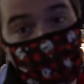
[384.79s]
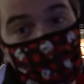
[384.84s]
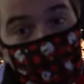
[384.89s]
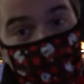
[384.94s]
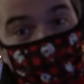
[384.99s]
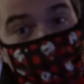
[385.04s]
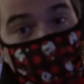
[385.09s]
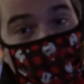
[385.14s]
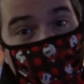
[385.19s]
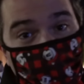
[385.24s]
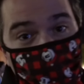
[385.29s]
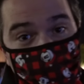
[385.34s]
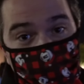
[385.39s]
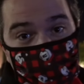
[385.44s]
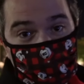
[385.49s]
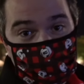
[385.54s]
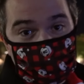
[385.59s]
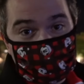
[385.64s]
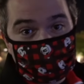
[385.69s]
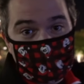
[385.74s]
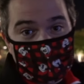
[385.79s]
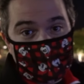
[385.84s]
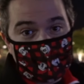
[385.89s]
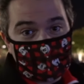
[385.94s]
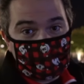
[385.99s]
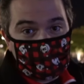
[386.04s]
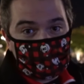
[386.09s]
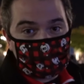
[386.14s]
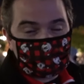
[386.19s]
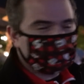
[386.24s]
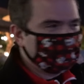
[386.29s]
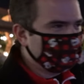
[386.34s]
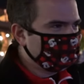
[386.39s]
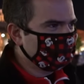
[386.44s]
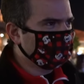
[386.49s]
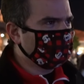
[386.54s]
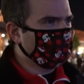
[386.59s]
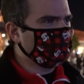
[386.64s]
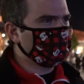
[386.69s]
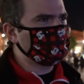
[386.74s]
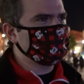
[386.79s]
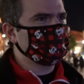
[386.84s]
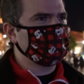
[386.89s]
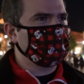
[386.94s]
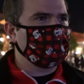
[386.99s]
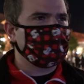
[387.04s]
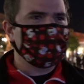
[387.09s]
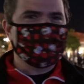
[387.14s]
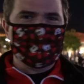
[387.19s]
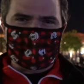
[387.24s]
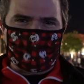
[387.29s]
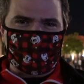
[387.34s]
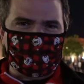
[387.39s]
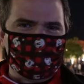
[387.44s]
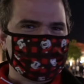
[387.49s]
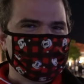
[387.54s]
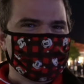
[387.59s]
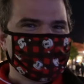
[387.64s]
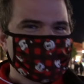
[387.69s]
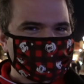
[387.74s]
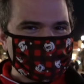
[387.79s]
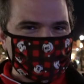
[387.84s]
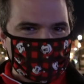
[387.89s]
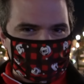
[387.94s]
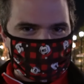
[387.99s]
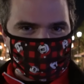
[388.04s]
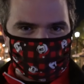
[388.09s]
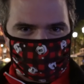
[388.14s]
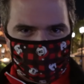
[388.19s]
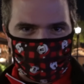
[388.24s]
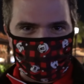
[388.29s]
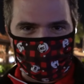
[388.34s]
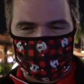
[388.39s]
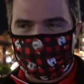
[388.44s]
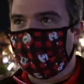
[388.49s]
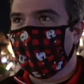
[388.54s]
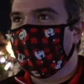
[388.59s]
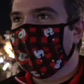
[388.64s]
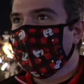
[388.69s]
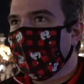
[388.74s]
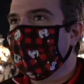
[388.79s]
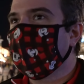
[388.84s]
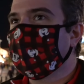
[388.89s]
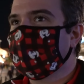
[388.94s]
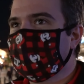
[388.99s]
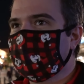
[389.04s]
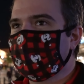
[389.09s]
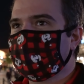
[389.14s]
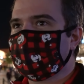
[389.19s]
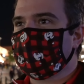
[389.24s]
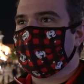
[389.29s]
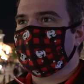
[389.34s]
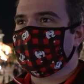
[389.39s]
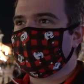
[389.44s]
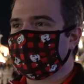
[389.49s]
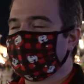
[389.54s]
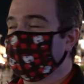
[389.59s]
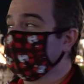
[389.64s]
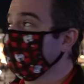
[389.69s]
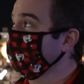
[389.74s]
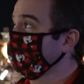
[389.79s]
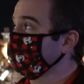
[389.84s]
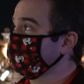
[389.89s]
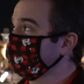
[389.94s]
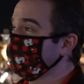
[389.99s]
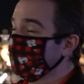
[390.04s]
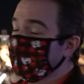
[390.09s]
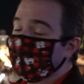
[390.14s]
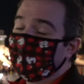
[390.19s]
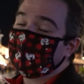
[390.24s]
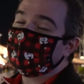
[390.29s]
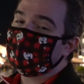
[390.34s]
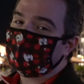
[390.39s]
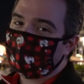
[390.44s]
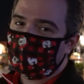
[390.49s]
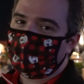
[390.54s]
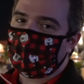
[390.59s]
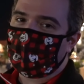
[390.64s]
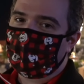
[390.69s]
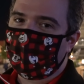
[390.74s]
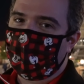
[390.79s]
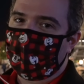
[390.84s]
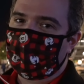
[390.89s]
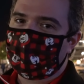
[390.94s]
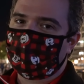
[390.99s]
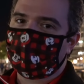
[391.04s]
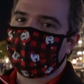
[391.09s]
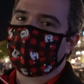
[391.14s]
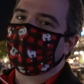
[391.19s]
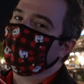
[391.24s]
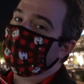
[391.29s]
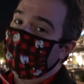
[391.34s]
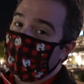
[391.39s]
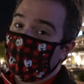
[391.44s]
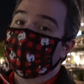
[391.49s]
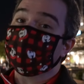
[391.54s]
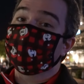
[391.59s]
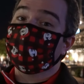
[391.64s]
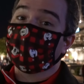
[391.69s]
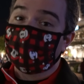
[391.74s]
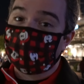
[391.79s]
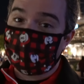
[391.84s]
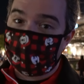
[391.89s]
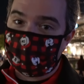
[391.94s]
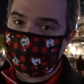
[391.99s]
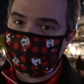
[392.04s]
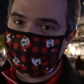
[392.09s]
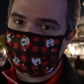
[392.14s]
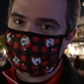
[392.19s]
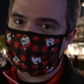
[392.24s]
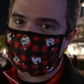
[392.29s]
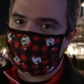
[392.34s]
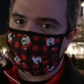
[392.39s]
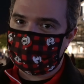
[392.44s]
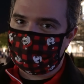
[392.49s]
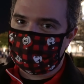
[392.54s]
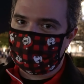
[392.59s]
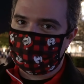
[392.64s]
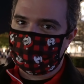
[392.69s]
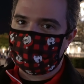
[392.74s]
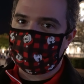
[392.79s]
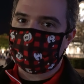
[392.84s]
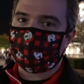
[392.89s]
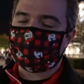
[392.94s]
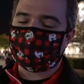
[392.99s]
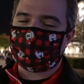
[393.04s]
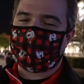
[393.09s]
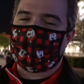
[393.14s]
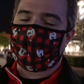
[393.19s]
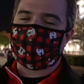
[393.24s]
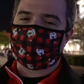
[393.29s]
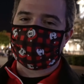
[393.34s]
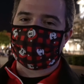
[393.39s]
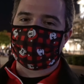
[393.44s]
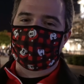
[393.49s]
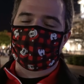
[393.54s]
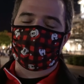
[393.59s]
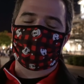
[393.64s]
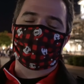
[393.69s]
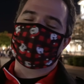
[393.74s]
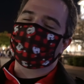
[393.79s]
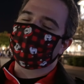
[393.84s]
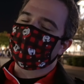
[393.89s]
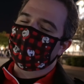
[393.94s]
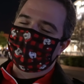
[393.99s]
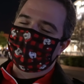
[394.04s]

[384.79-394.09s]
called Paddlefish. Right over there, large boat, kind of in this central area of Disney Springs. Super popular and delicious food. Try the ribs.